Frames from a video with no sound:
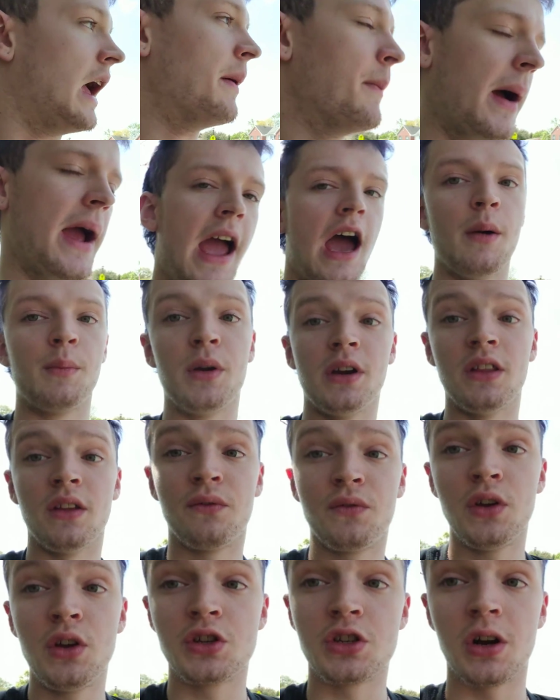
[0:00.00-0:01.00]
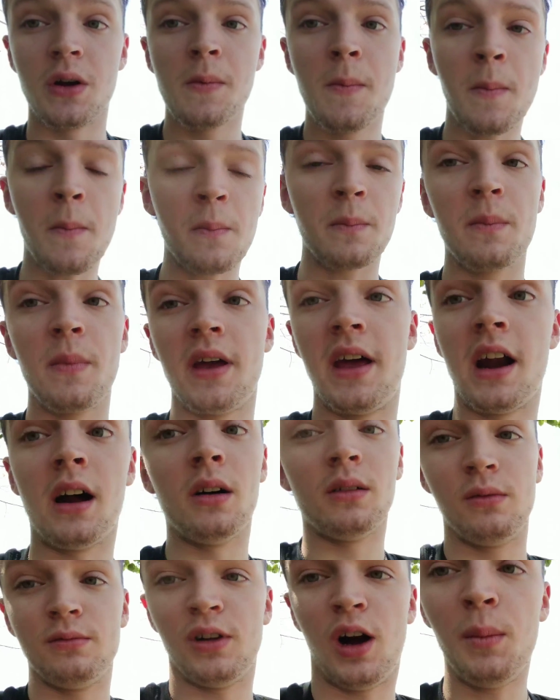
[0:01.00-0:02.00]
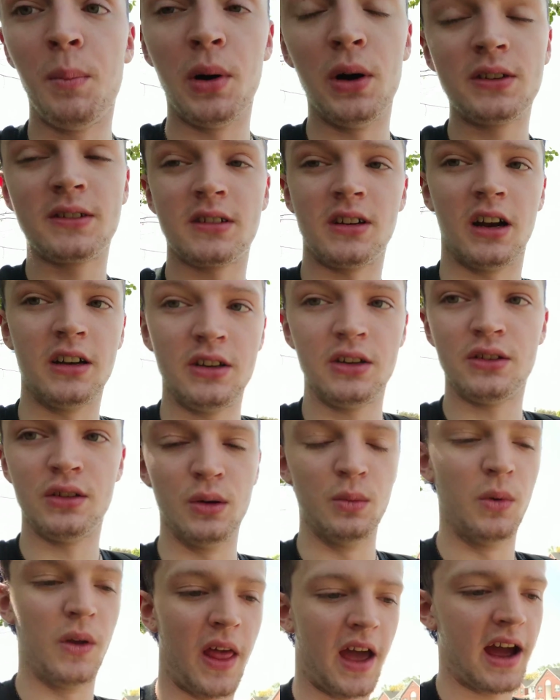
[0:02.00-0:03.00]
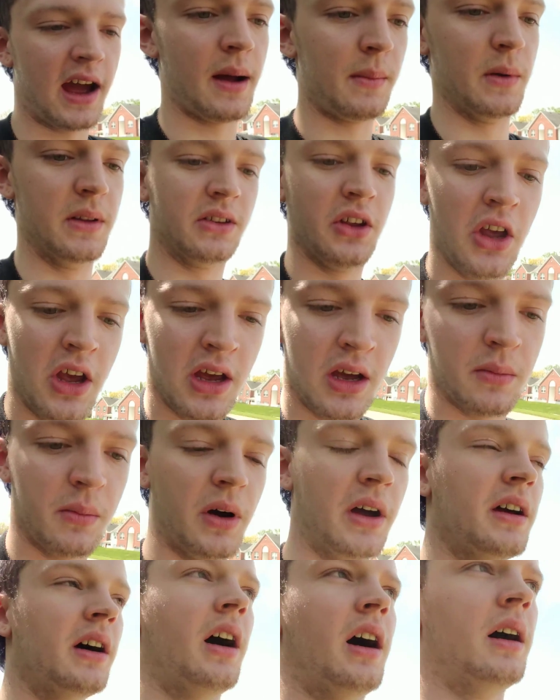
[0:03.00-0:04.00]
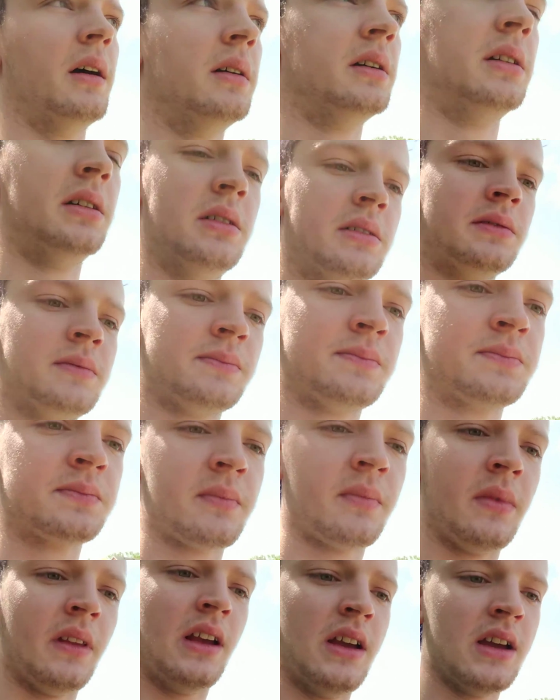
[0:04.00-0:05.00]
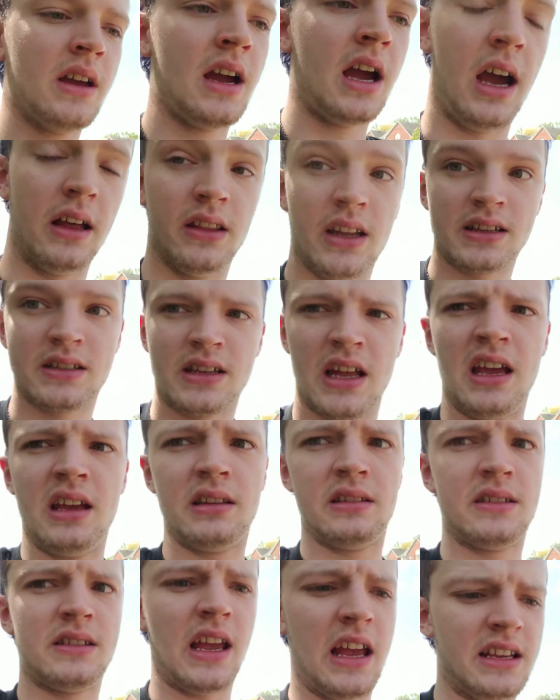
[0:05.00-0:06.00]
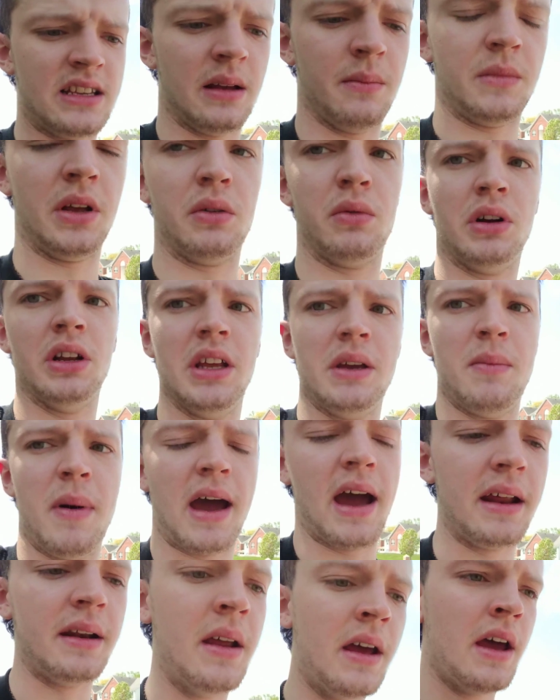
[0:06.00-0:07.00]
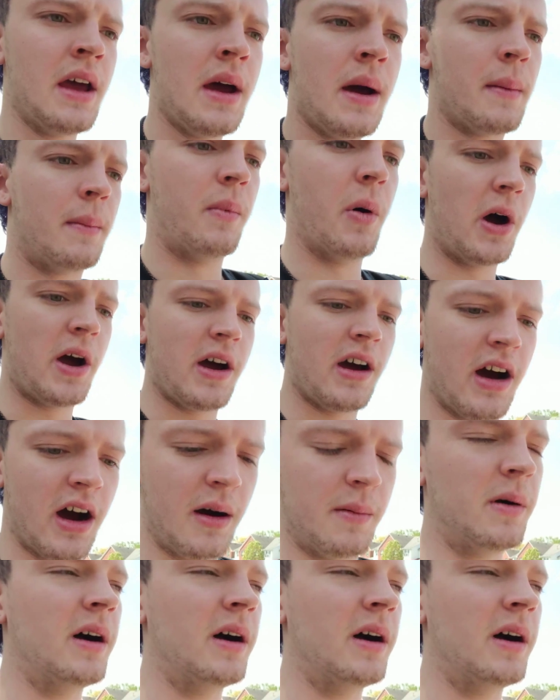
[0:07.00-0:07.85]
it might happen in the future, and I'll post it on YouTube when that happens. But unless they say something really bad, but